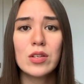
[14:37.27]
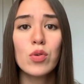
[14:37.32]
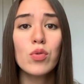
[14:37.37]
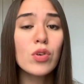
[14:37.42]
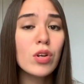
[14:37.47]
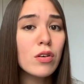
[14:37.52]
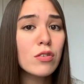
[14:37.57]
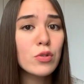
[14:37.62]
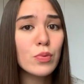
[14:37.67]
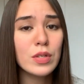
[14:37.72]
Who
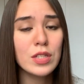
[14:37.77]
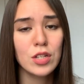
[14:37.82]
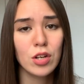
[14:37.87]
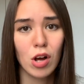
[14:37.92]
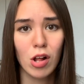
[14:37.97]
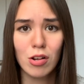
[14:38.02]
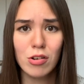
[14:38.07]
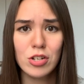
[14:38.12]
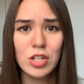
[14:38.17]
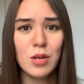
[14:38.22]
knows what
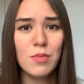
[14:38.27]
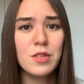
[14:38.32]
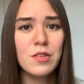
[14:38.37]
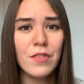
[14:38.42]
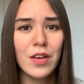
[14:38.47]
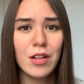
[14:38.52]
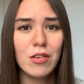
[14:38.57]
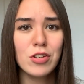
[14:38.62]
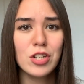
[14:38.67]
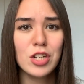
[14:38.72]
scholarships,
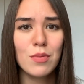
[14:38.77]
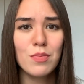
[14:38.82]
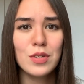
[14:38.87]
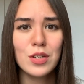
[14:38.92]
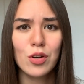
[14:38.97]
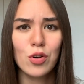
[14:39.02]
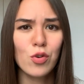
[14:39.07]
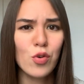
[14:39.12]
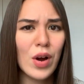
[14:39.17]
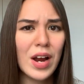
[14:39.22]

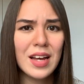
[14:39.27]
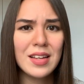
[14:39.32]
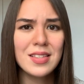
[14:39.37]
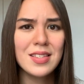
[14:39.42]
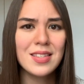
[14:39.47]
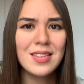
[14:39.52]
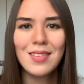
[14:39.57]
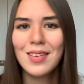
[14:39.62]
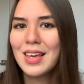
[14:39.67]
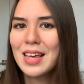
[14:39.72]
fellowships,
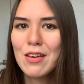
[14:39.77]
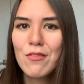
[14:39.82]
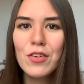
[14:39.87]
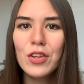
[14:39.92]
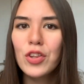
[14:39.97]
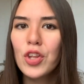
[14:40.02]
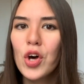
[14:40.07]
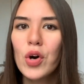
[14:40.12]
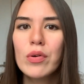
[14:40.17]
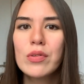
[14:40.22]
grants,
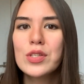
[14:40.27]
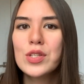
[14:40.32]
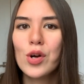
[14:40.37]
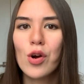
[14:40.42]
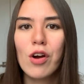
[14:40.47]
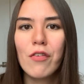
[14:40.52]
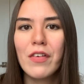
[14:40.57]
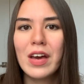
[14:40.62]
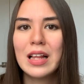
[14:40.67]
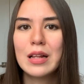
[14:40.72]
even loans
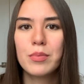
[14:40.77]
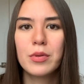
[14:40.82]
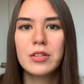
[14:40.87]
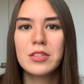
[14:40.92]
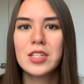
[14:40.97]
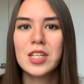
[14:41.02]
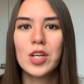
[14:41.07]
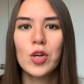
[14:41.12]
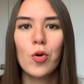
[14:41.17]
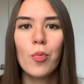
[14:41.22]
are available
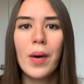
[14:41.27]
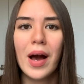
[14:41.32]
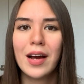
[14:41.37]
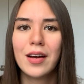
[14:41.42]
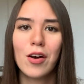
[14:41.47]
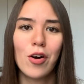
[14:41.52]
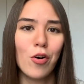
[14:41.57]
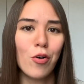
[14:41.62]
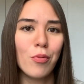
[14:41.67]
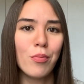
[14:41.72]
to you
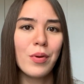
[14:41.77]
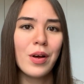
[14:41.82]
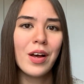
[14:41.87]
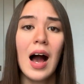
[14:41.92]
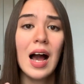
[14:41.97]
back home.